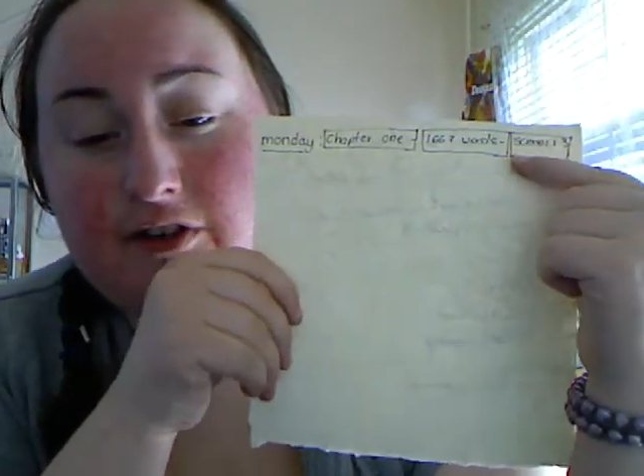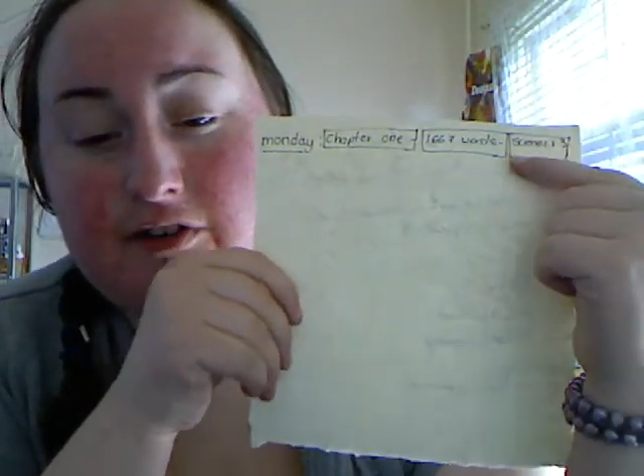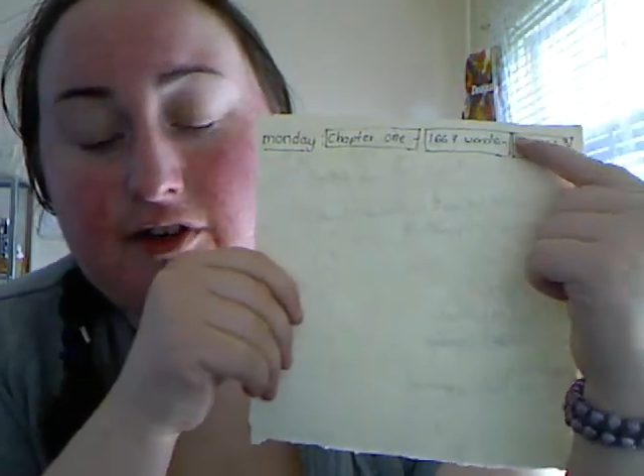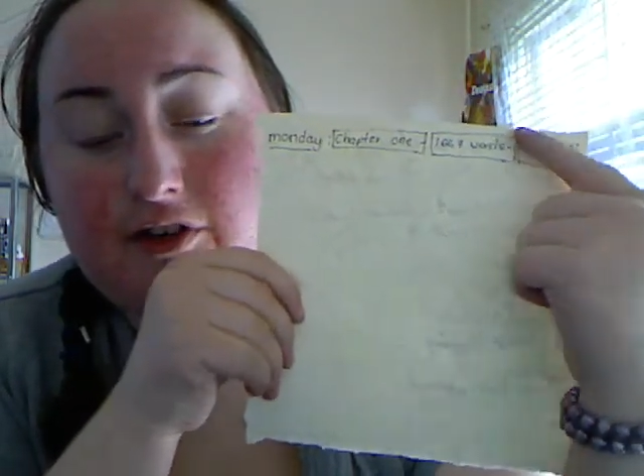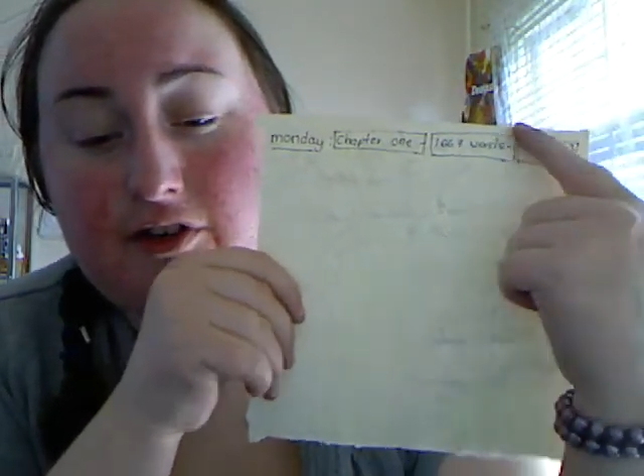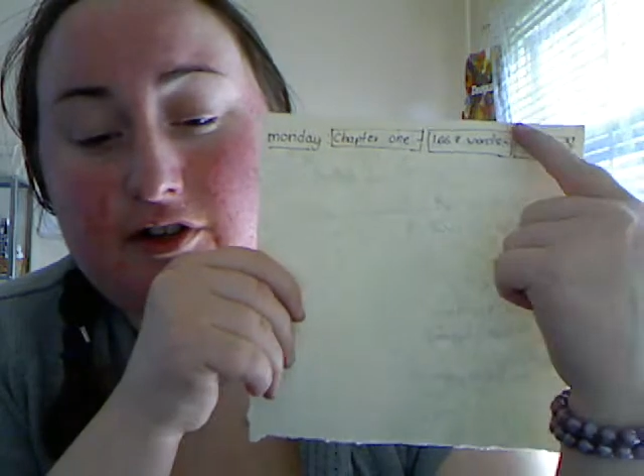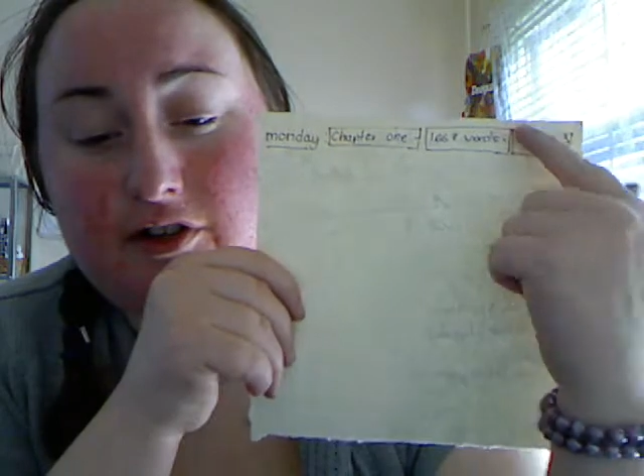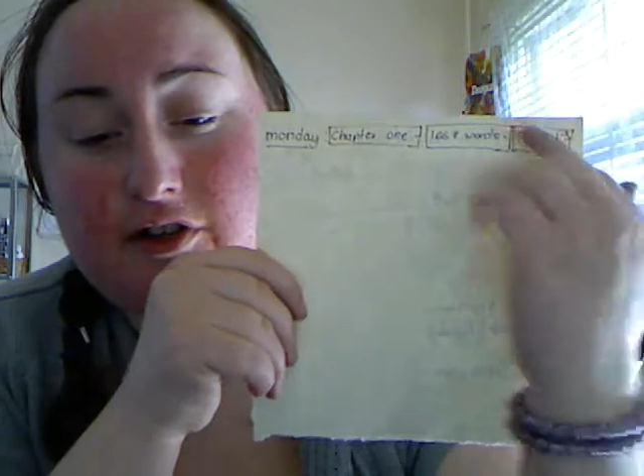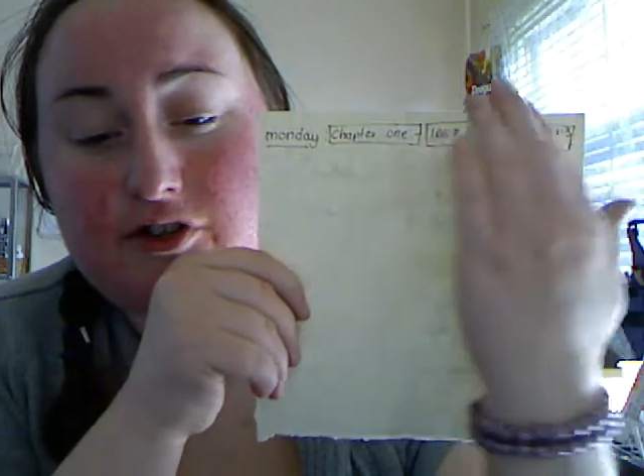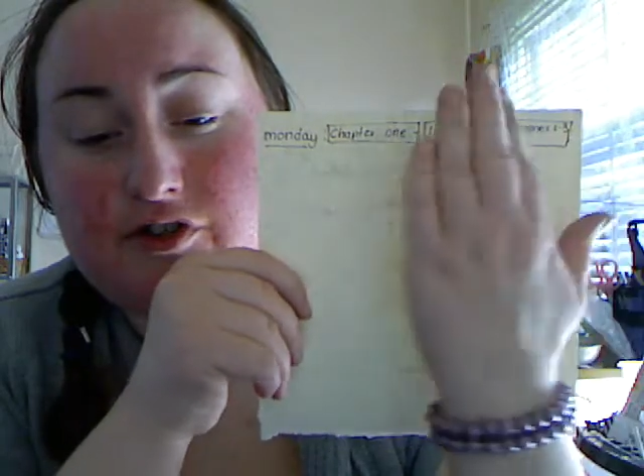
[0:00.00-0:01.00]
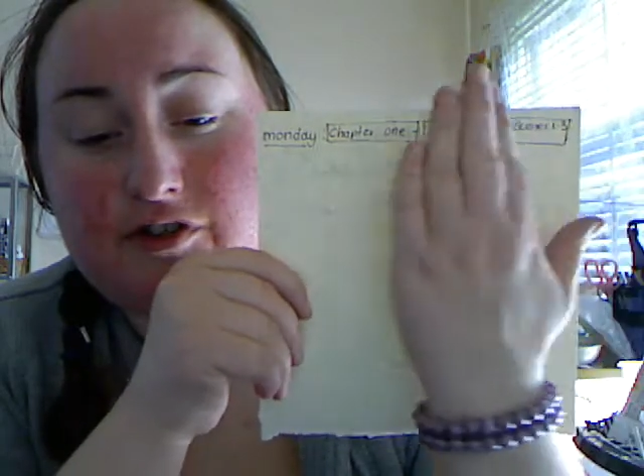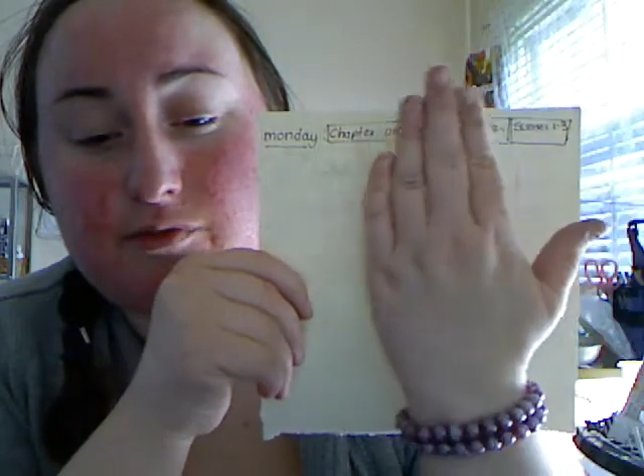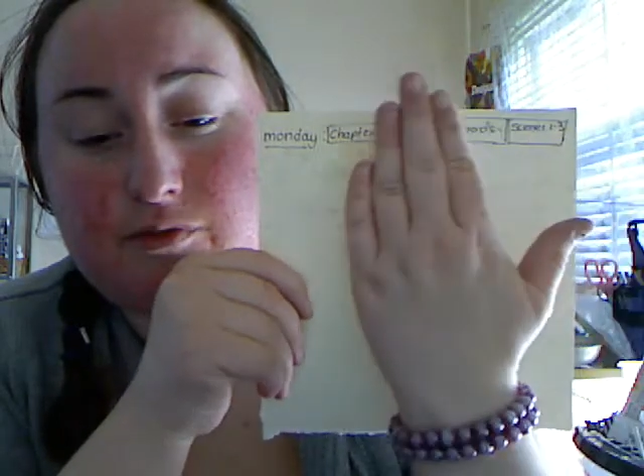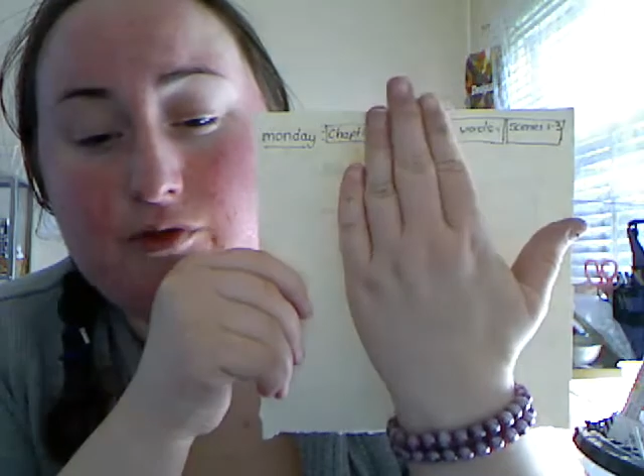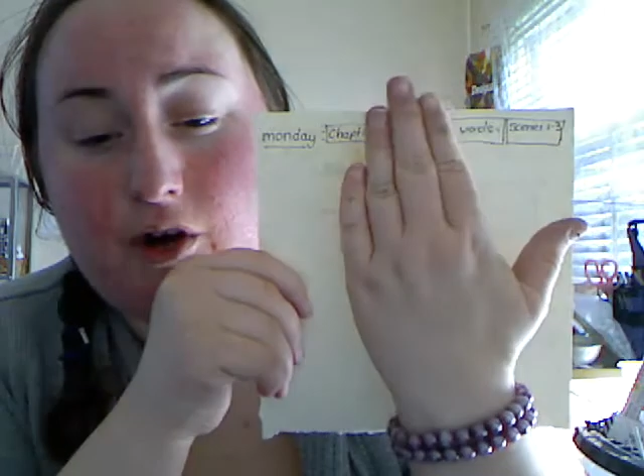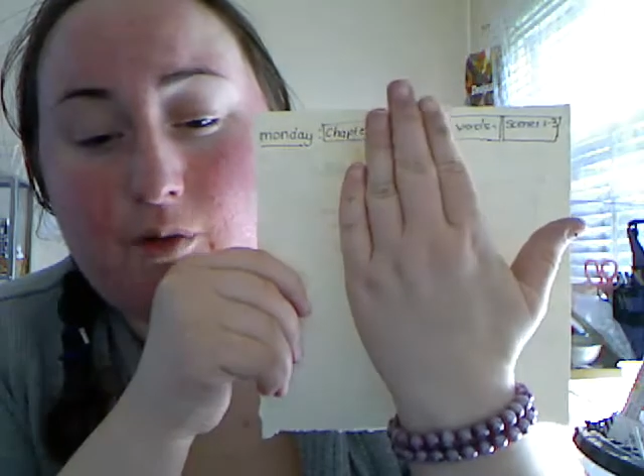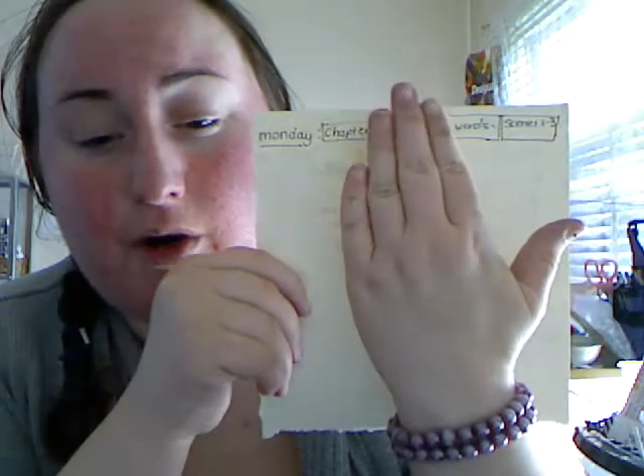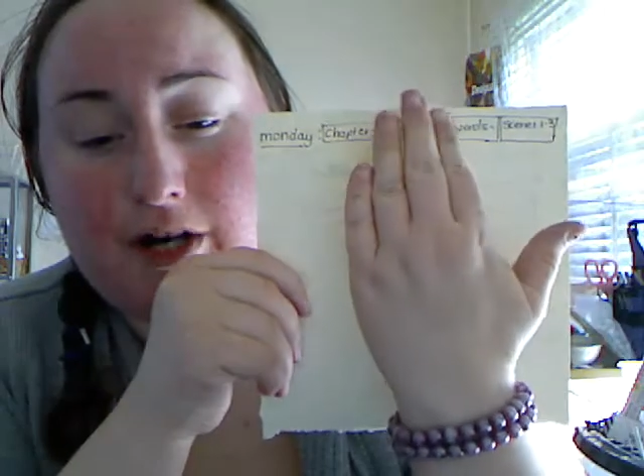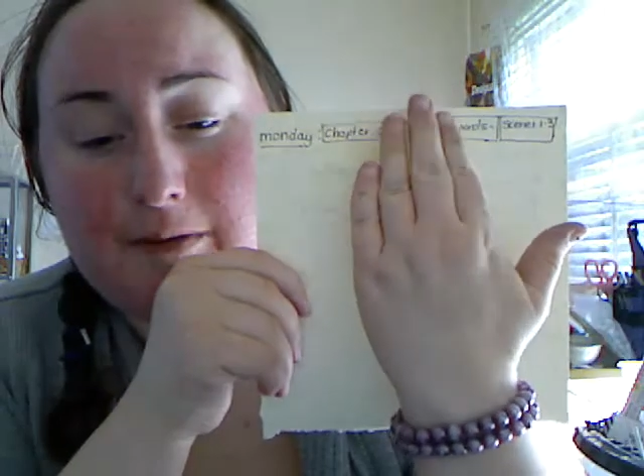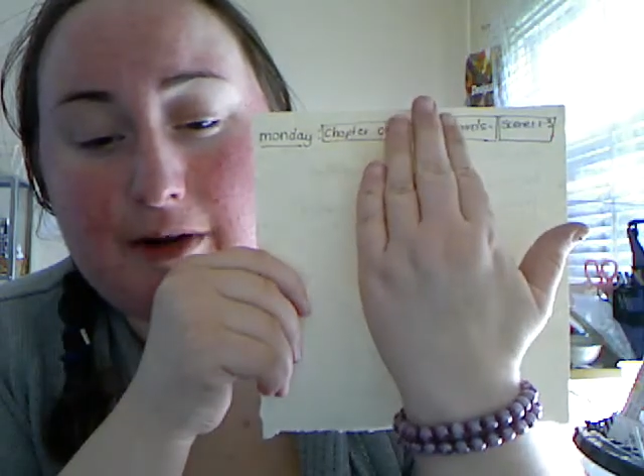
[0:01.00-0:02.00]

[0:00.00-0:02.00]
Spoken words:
So you could just not worry